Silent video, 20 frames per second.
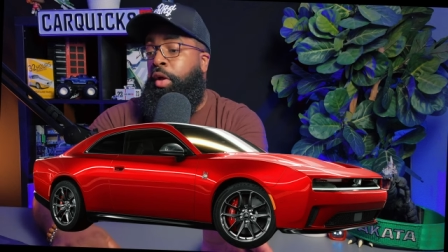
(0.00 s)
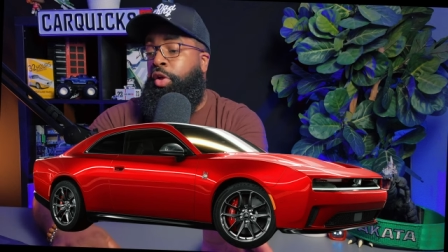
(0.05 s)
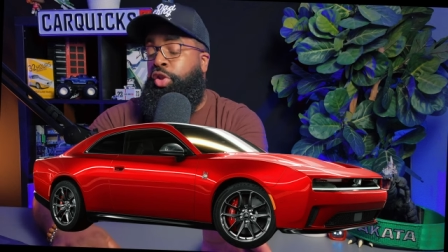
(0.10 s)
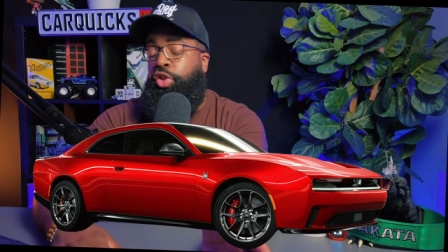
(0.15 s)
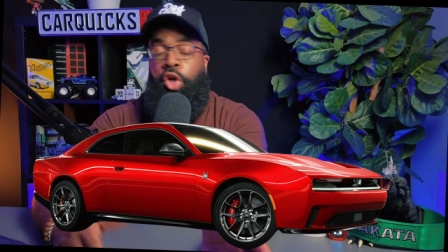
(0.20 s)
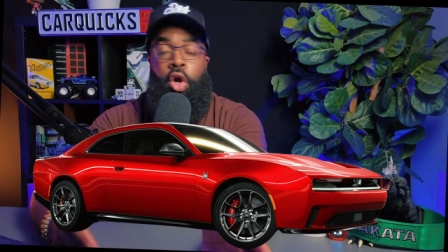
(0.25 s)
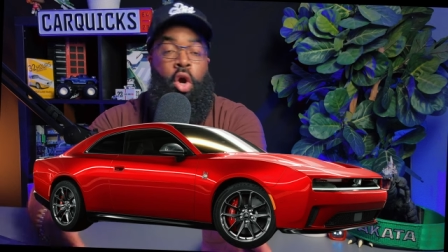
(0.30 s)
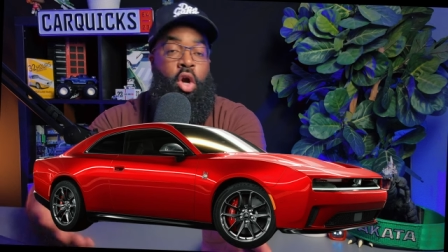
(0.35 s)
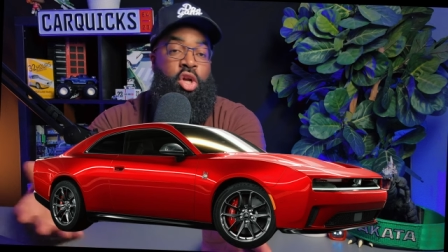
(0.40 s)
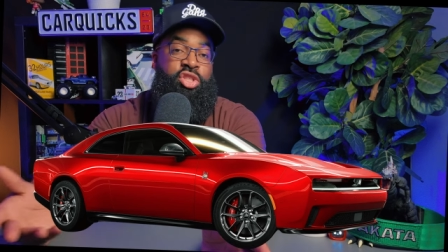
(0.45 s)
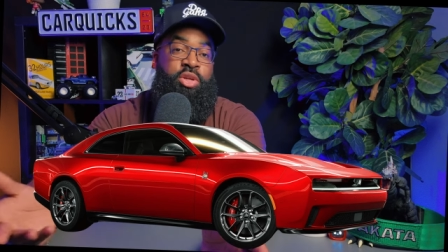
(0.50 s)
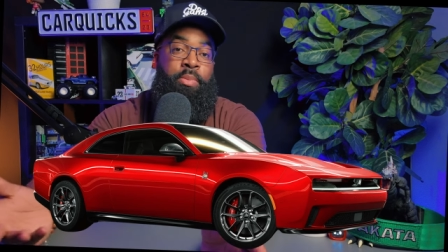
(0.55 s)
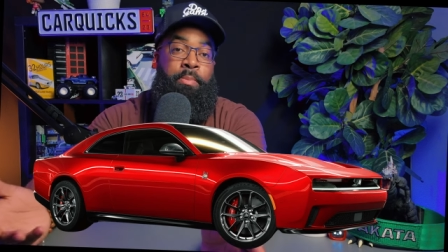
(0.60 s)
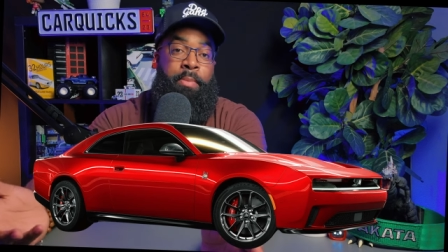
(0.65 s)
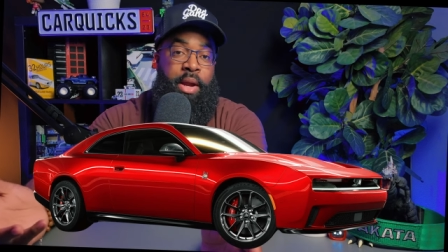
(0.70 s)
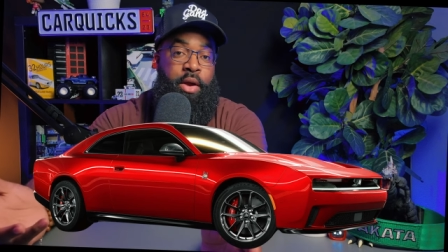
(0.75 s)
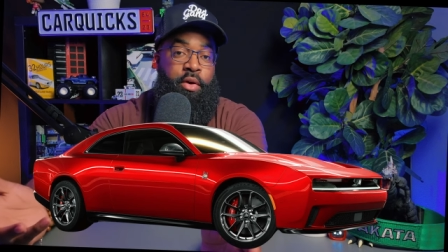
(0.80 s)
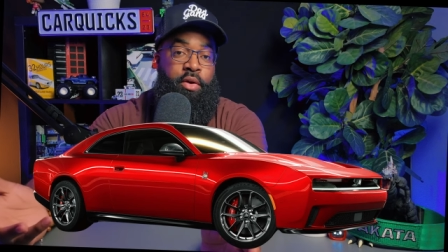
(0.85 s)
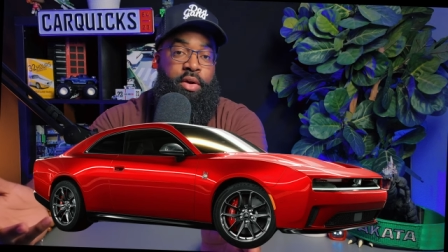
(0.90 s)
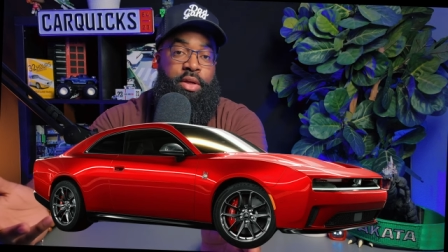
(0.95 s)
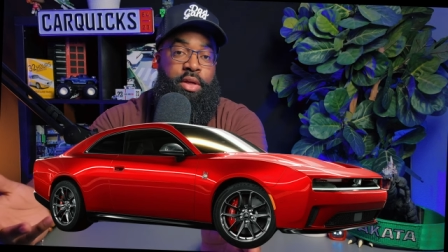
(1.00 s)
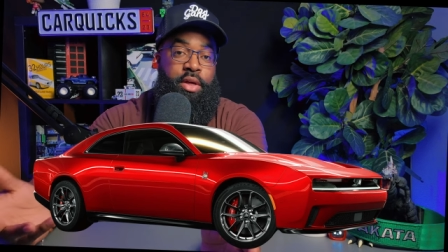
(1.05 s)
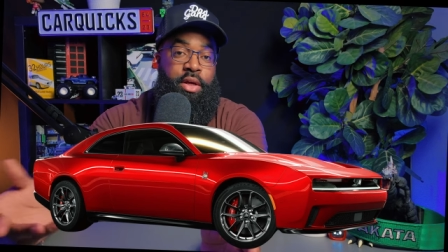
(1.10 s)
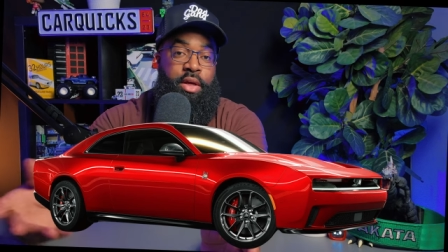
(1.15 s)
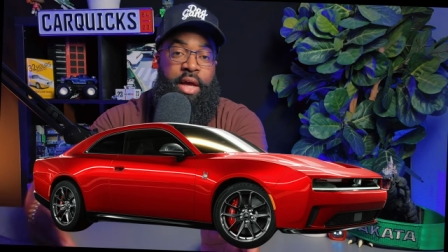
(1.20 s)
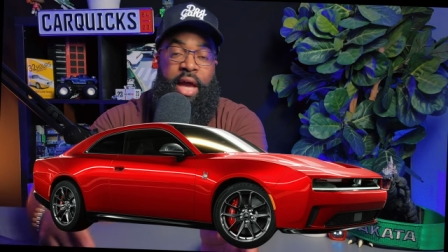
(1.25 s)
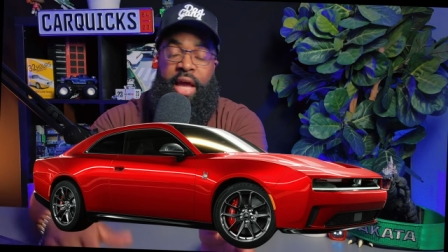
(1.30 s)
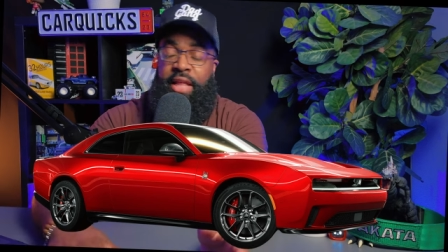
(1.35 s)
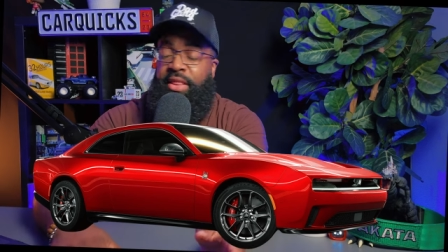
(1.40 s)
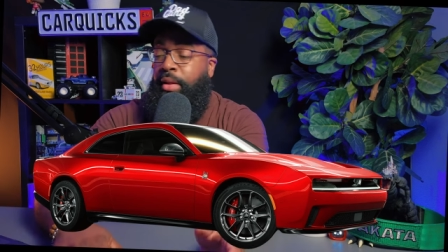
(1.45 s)
Charge
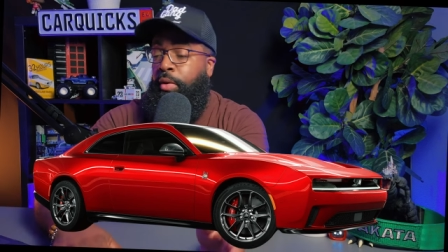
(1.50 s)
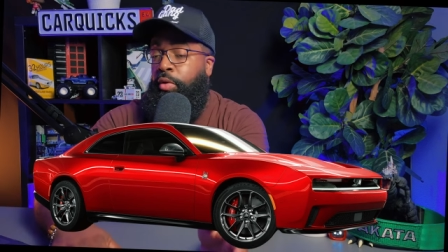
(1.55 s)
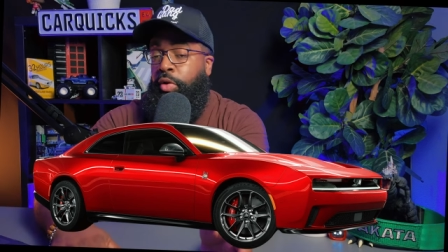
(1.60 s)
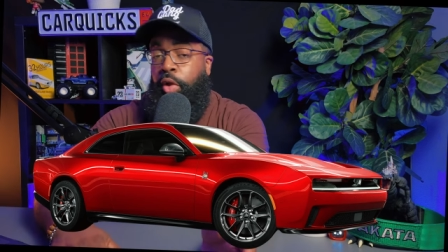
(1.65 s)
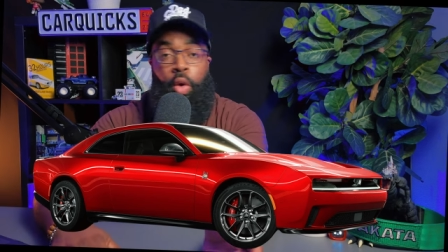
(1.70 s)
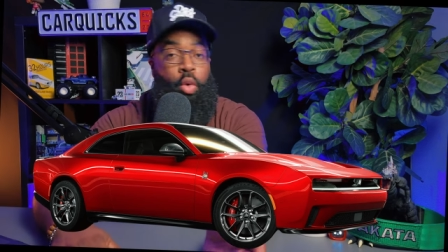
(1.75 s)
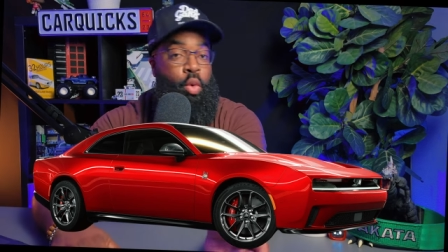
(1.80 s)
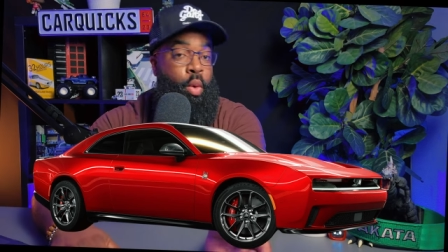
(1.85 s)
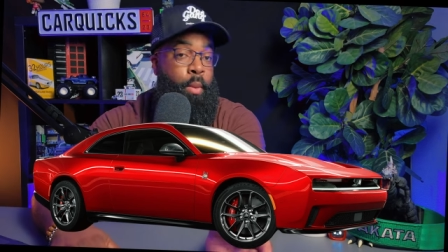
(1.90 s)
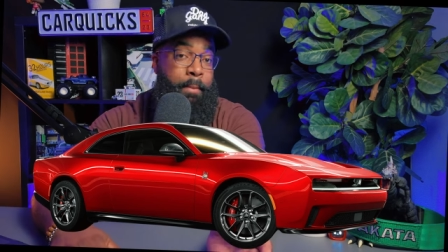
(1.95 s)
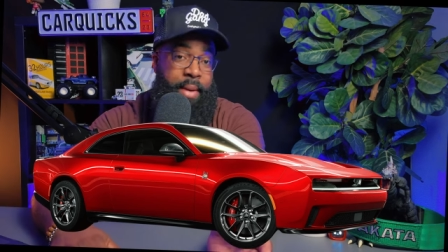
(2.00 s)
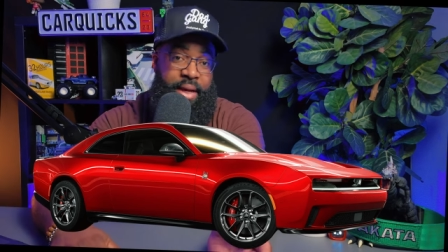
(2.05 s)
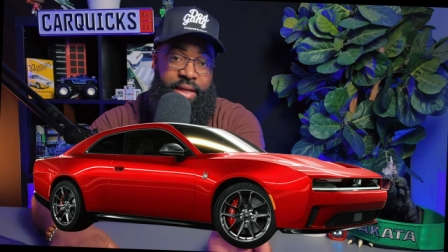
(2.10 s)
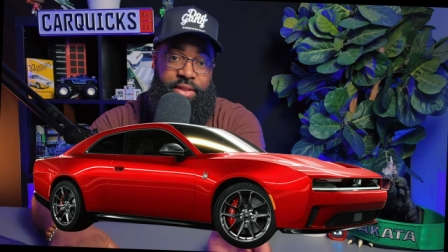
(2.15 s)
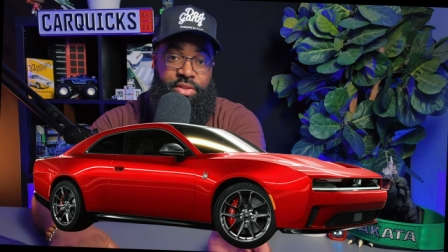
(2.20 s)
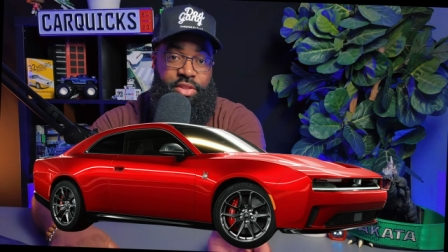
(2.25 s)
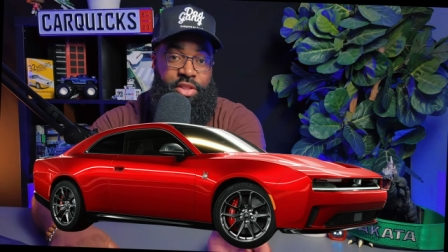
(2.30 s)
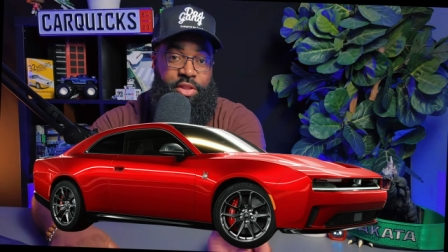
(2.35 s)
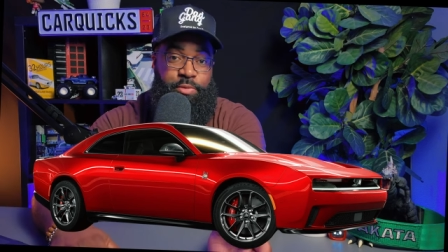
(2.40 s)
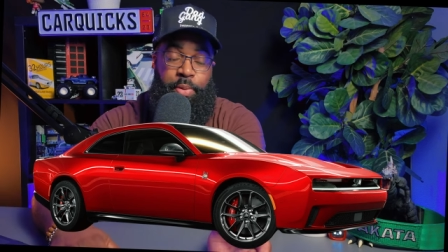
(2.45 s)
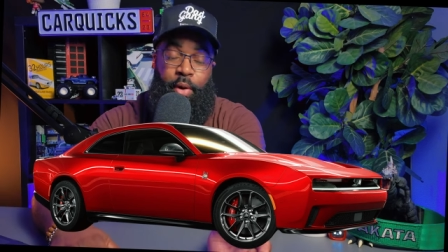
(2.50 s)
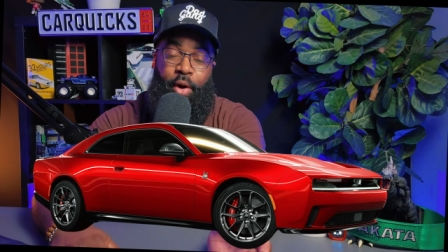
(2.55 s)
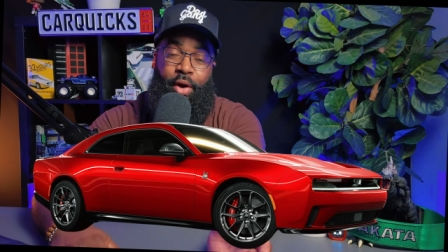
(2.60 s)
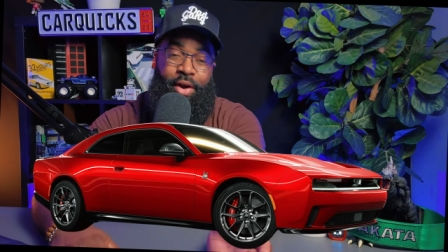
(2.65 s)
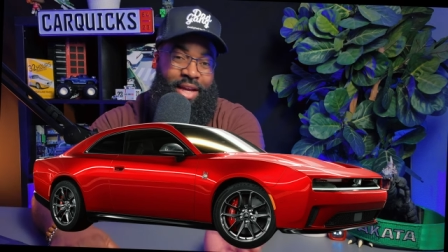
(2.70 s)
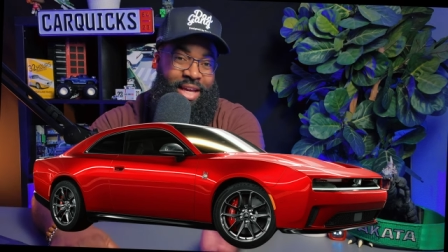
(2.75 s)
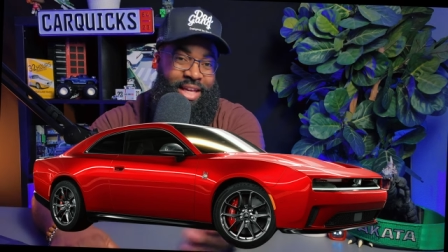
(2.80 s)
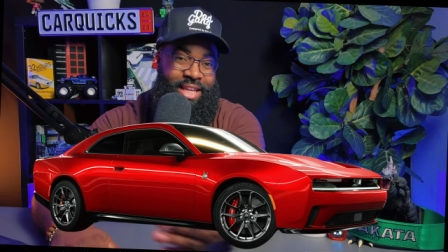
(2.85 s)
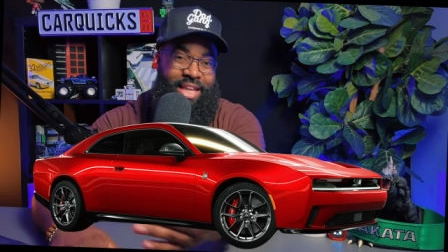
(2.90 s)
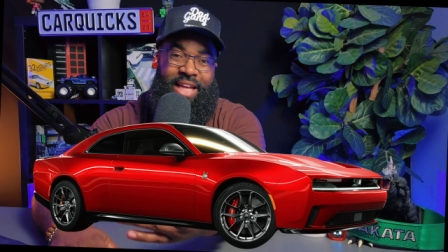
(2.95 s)
America at their local Macy's
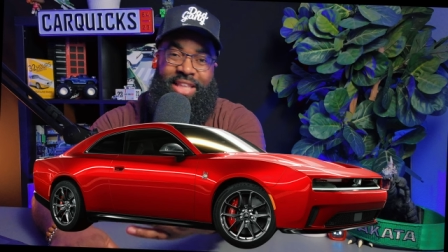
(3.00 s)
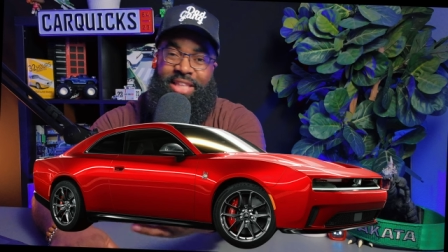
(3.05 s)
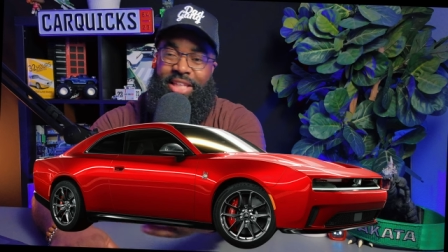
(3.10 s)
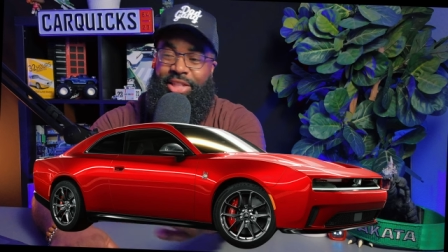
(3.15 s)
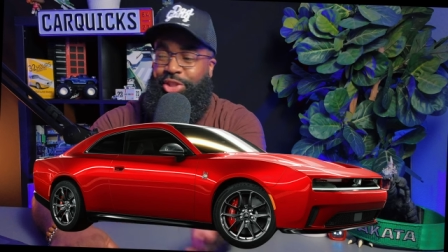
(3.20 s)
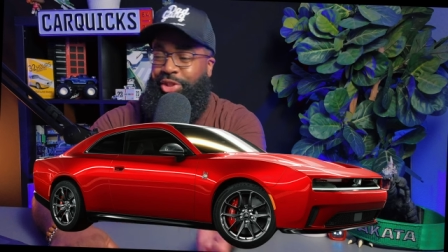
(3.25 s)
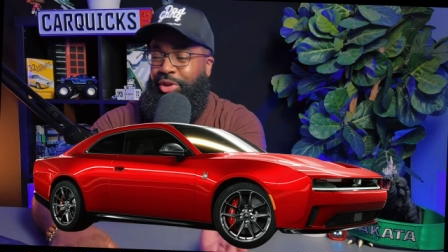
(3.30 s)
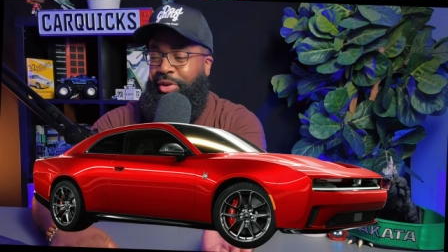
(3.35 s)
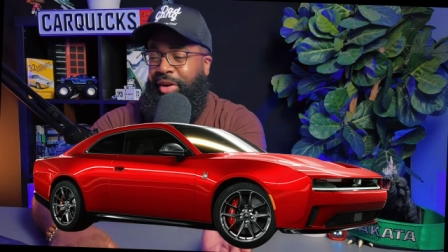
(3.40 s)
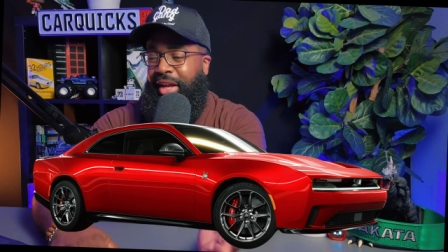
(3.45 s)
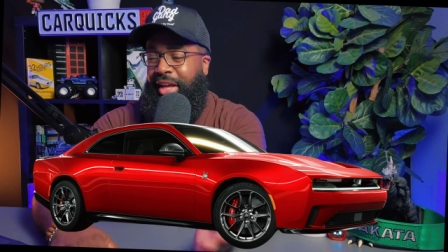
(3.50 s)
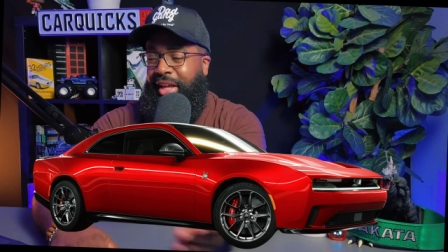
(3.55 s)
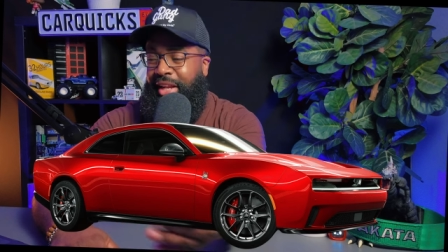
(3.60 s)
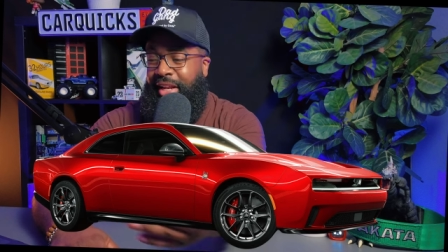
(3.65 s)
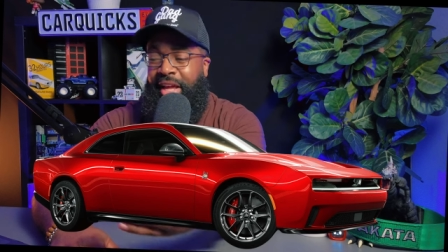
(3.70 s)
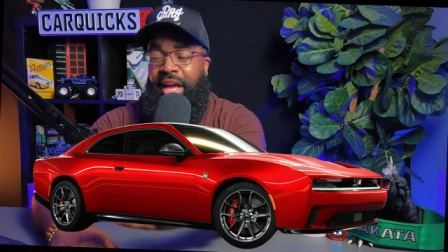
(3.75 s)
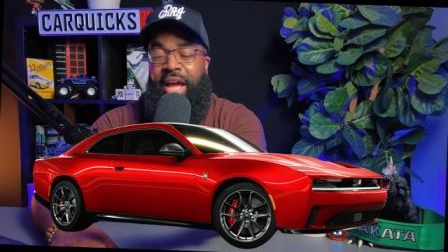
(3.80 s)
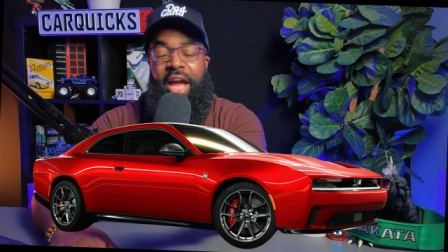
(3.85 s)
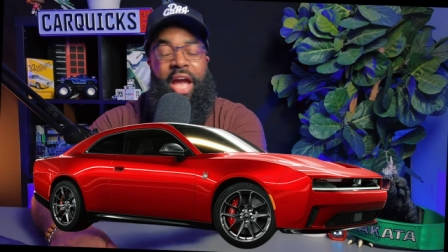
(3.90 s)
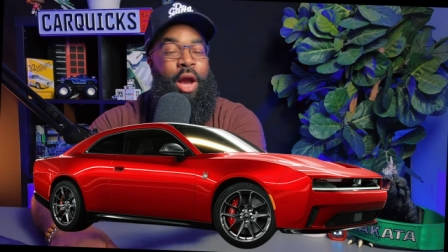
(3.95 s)
parking lot that you're in